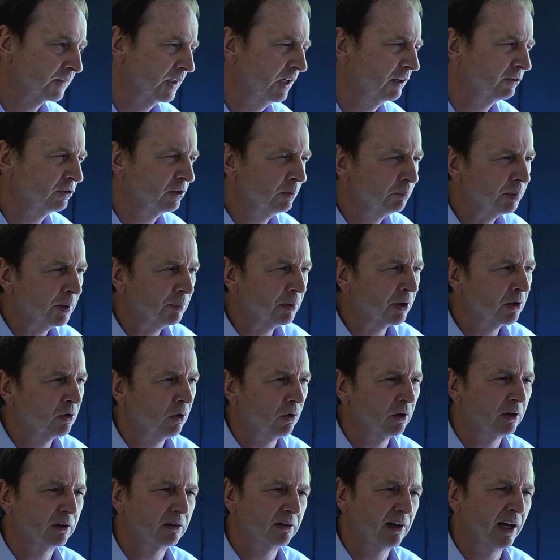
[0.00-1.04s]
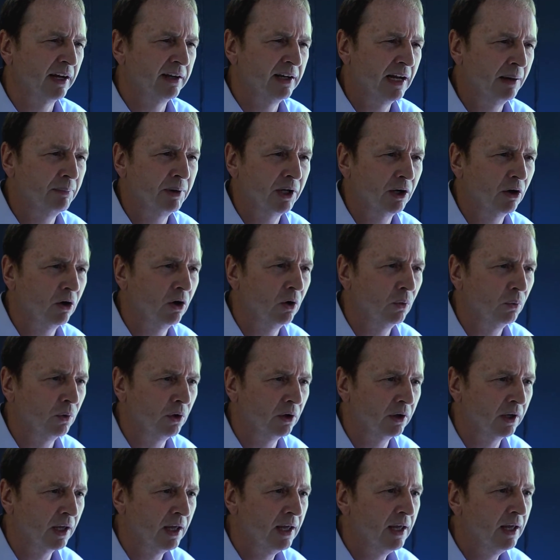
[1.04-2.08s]
Some people call it dynamic
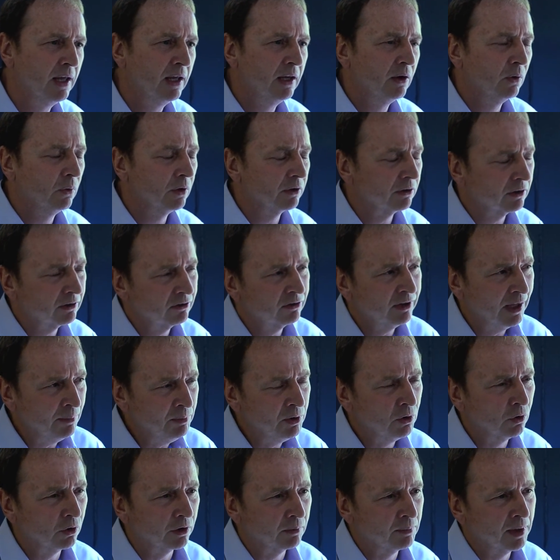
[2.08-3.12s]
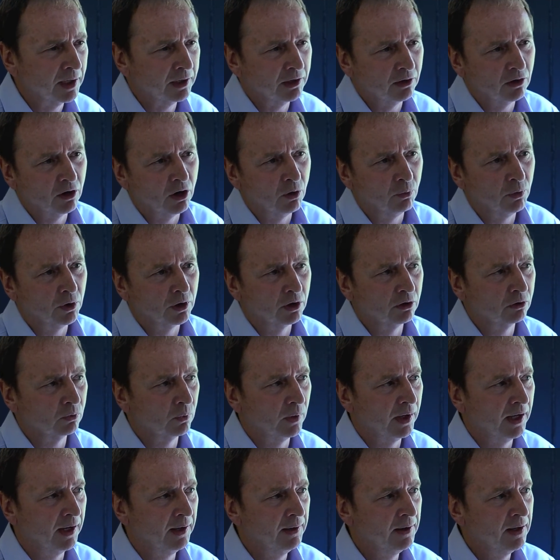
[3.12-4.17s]
artwork. Well, semi-automated artwork is
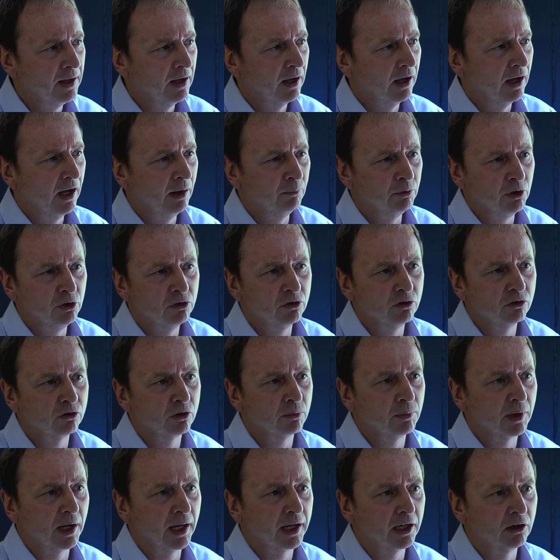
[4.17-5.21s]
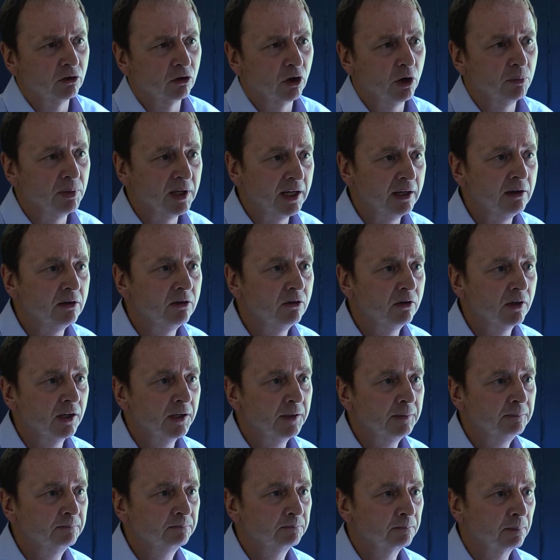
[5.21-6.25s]
where I'm using something like Adobe
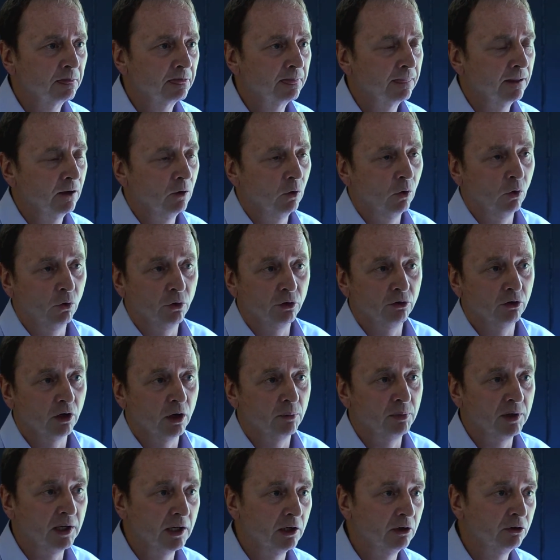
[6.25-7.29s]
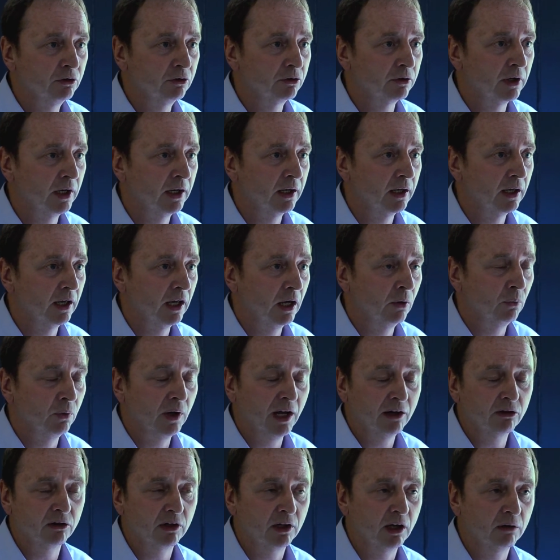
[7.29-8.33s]
InDesign or Adobe Illustrator, and we
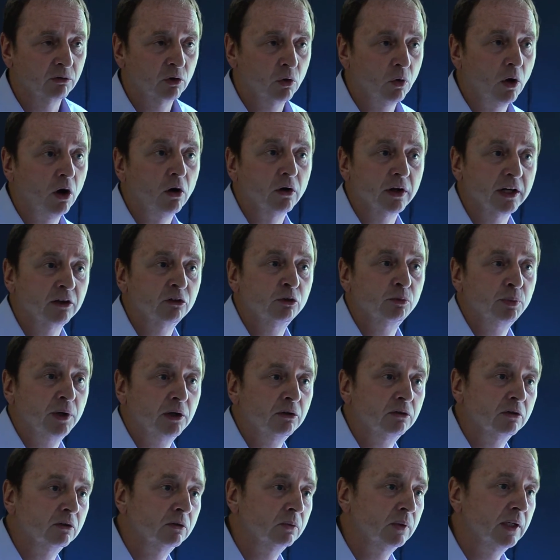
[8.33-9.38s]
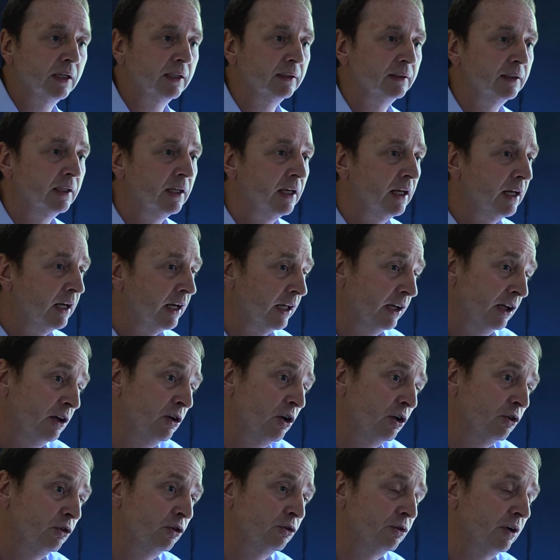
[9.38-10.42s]
actually have Kallik Express as well. And in
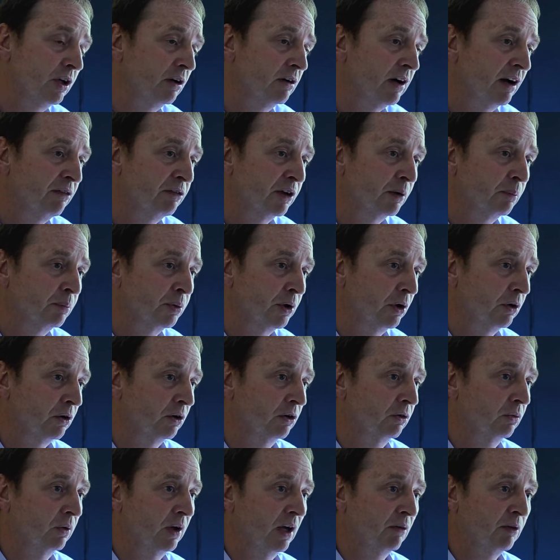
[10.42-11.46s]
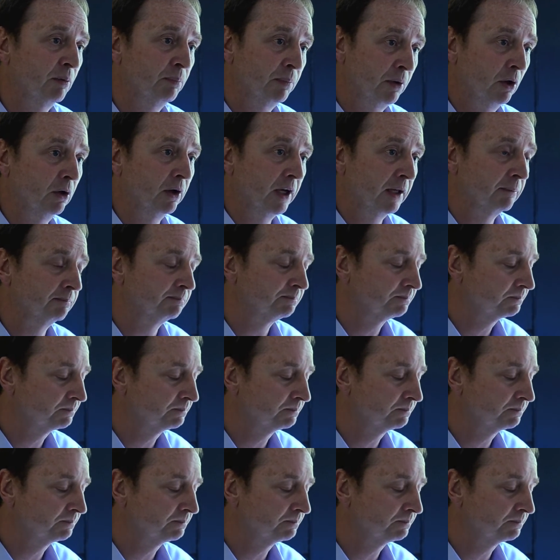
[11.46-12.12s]
those three graphic products, we have a plugin.